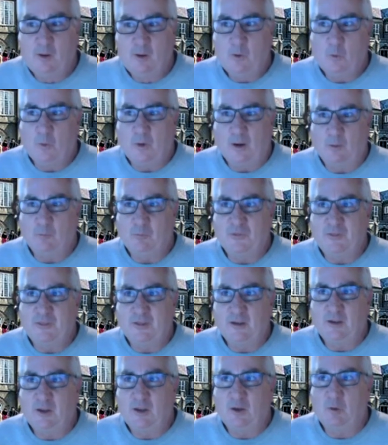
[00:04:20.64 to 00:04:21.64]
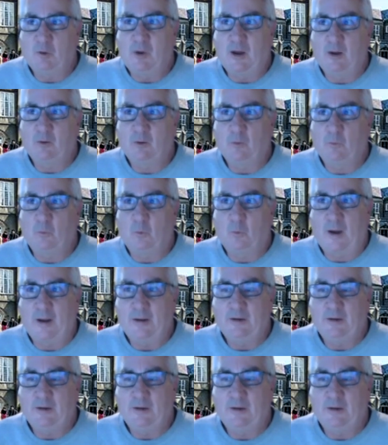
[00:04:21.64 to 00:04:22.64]
I'm thinking about
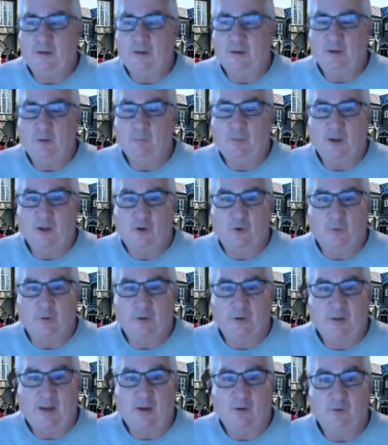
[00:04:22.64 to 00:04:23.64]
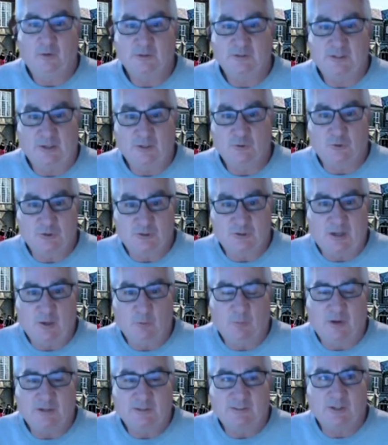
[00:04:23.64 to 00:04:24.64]
winding my career down is interesting, but
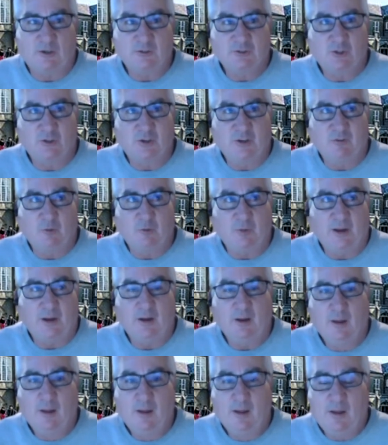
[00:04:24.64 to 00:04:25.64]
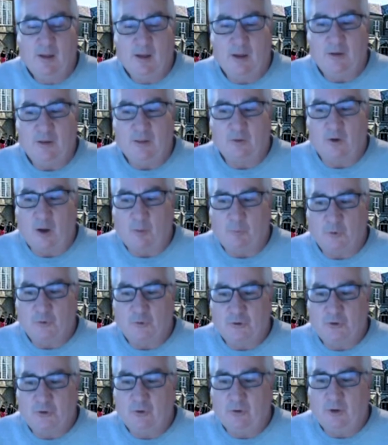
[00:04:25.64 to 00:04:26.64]
it's also given me another
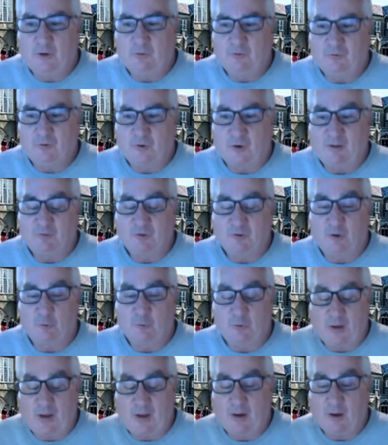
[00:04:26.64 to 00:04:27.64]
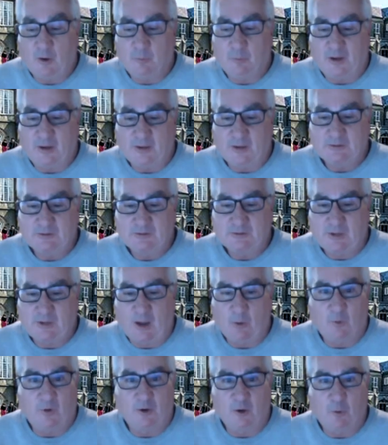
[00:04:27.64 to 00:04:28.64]
opportunity for after I retire, because I
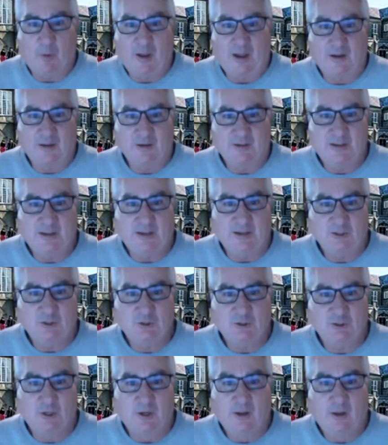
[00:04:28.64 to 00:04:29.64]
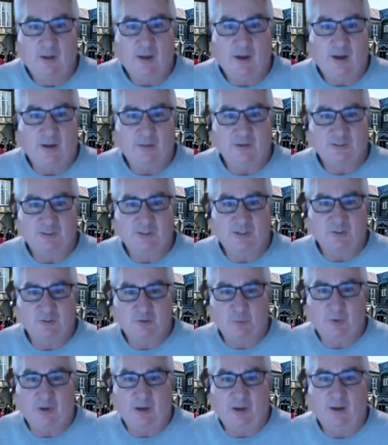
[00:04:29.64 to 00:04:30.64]
want to go back and teach, and this
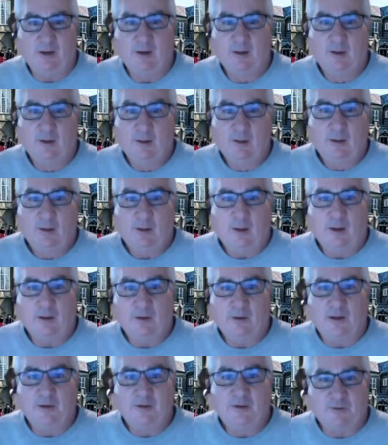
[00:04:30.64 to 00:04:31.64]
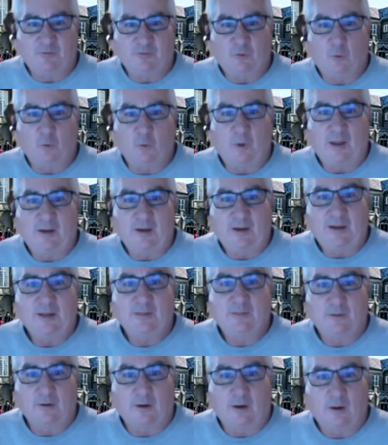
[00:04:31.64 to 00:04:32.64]
gives me a different way to
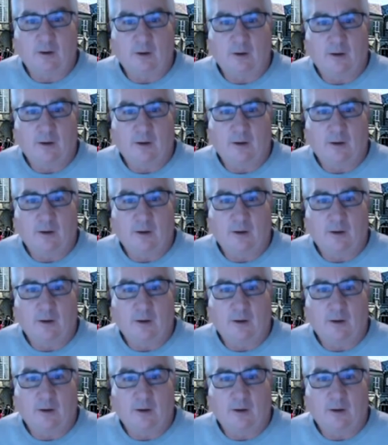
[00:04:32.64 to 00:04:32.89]
get there.